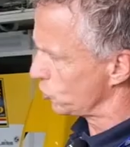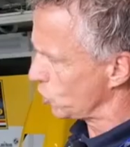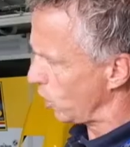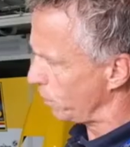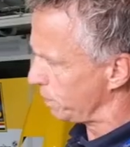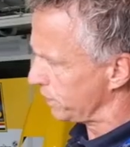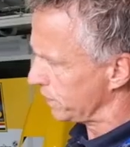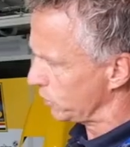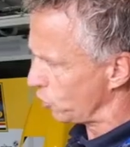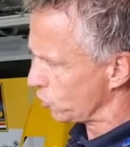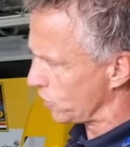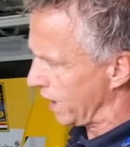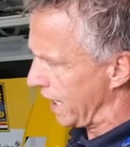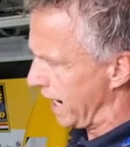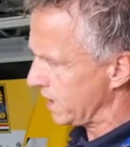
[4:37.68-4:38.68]
top,
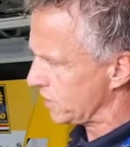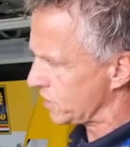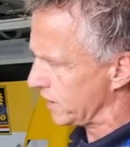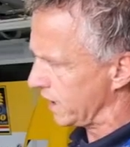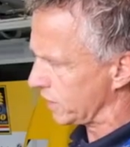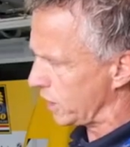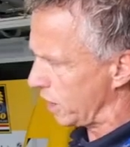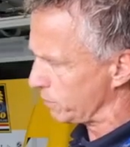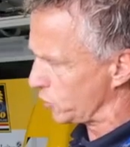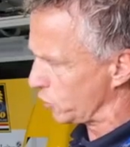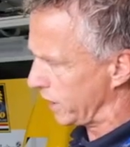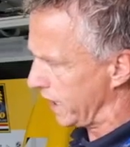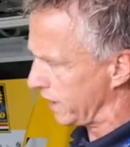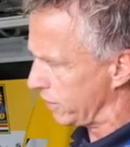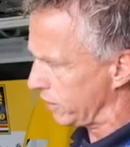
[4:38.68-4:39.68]
those lights, they come
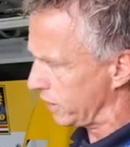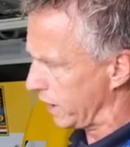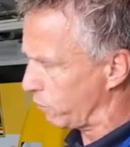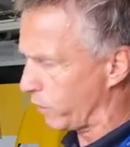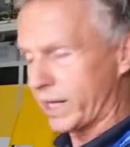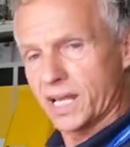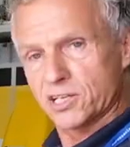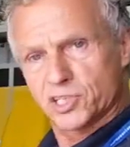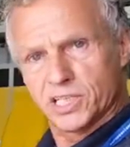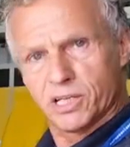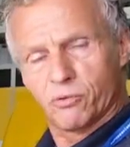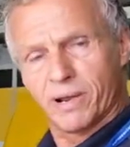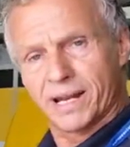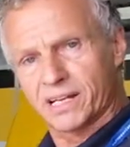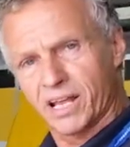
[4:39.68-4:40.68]
together, and when I see
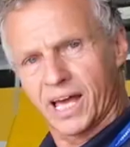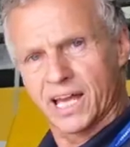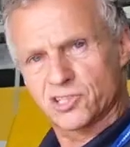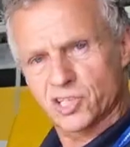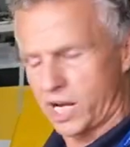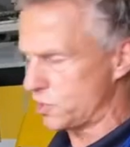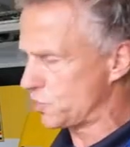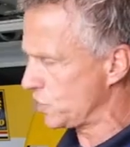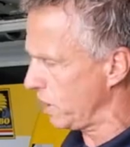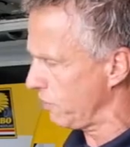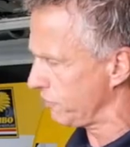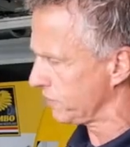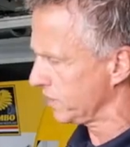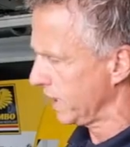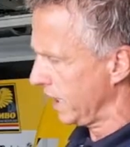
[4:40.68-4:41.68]
the red lights, I
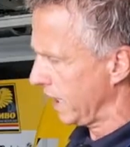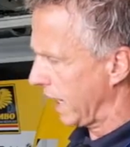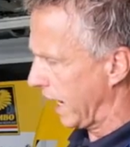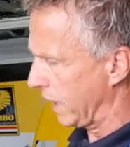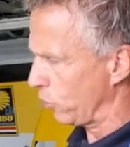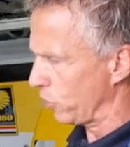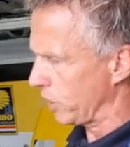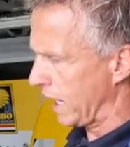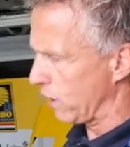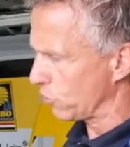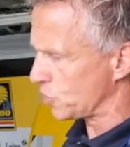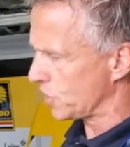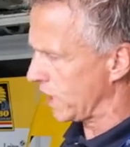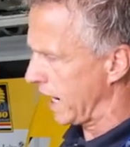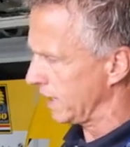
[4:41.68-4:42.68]
shift. And on the
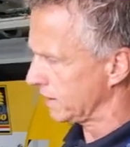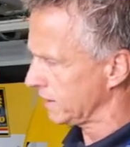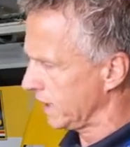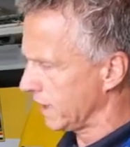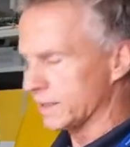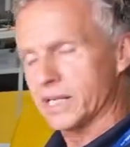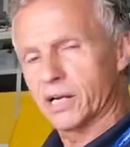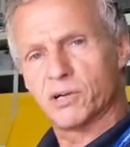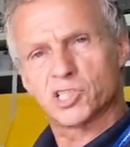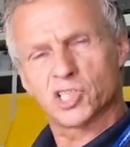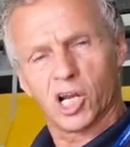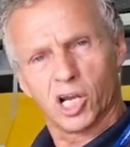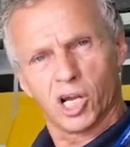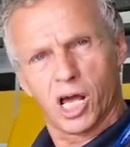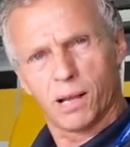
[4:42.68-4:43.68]
outside, there is
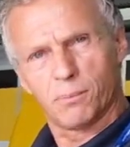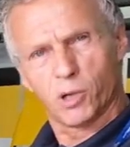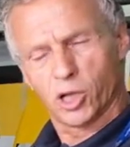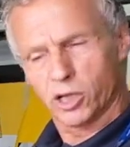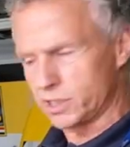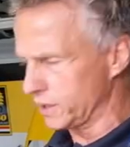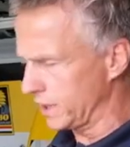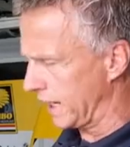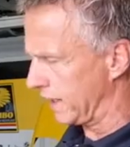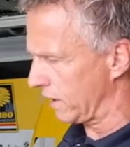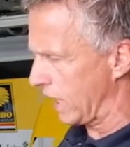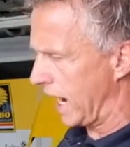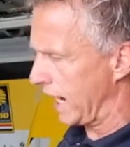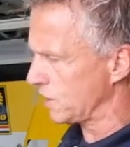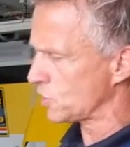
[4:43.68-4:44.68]
alarm
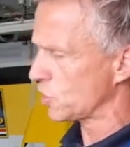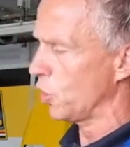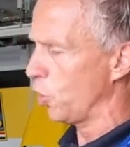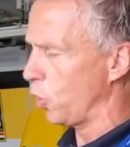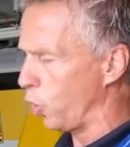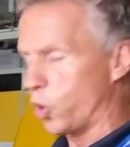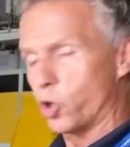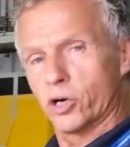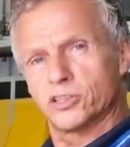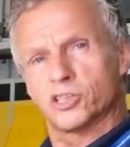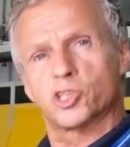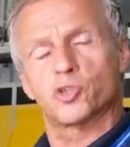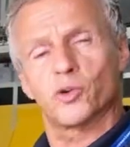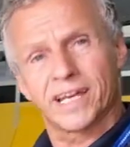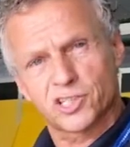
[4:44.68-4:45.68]
lights or
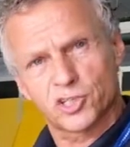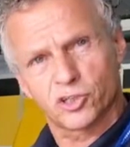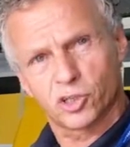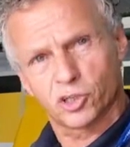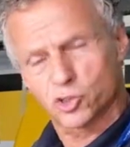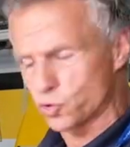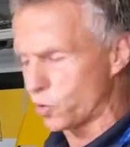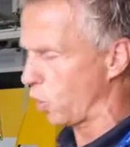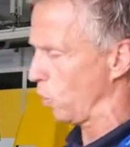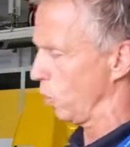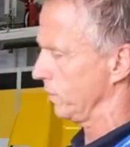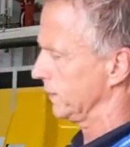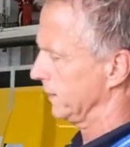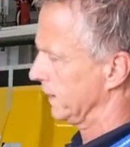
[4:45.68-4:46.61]
the traction control.